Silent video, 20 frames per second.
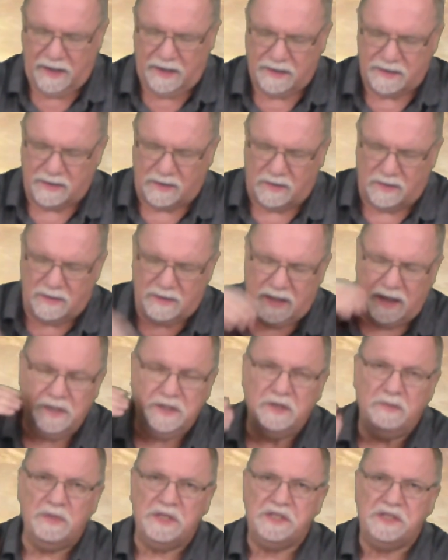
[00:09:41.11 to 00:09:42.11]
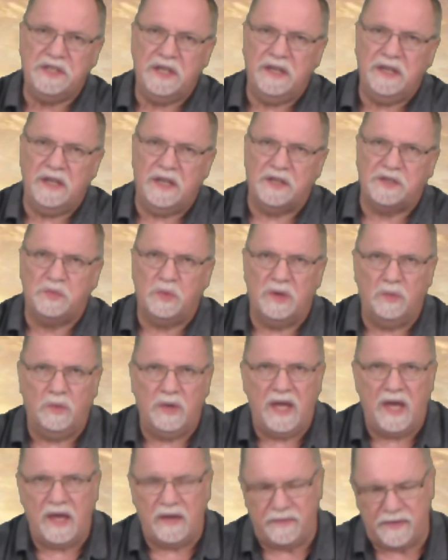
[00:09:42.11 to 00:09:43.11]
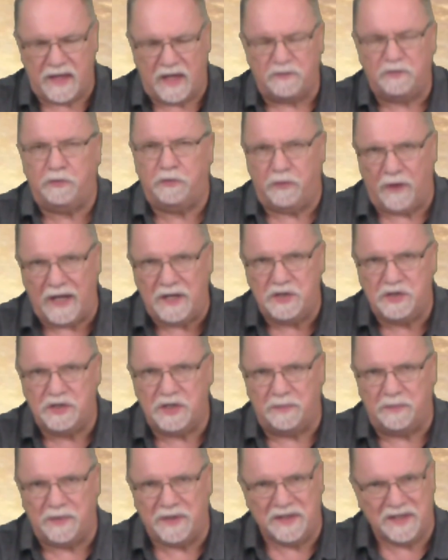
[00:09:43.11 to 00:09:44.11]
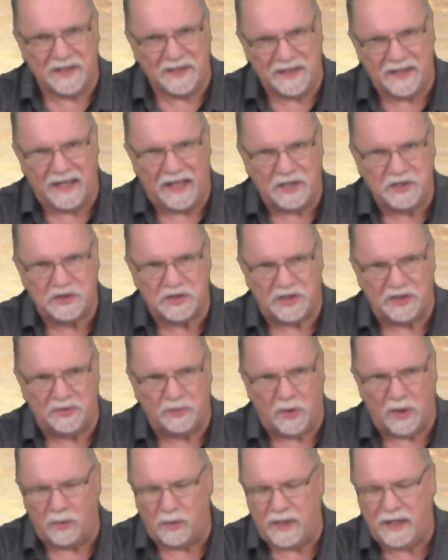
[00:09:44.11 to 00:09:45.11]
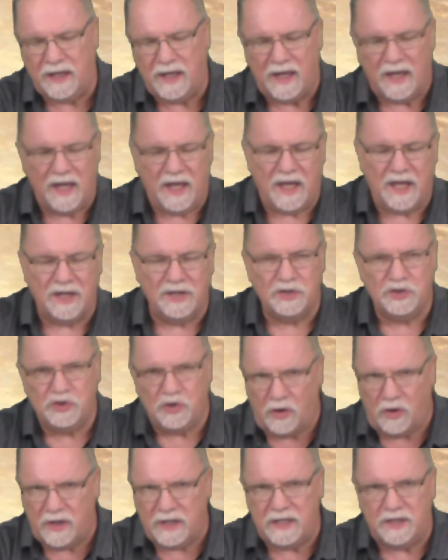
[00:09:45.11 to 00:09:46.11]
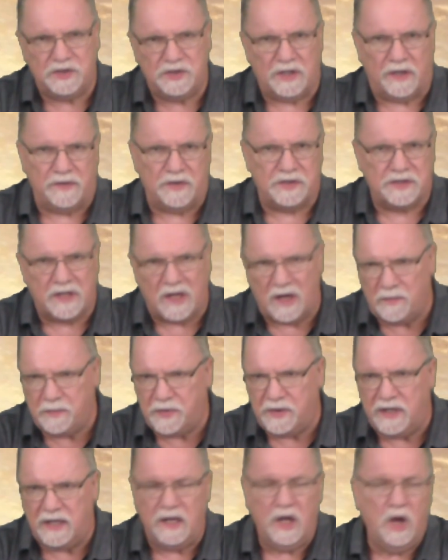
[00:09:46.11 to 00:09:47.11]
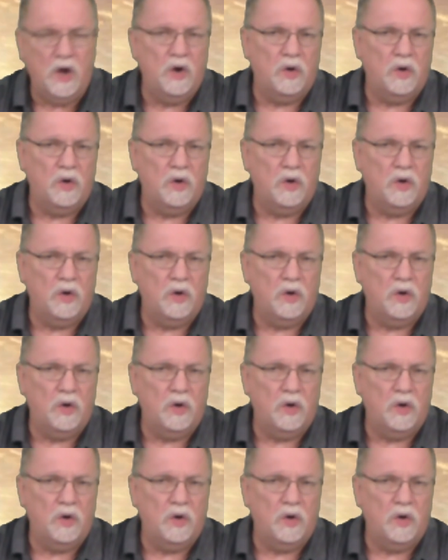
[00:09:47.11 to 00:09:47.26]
So intimacy is when we have that friendship and connection where we enjoy each other's company,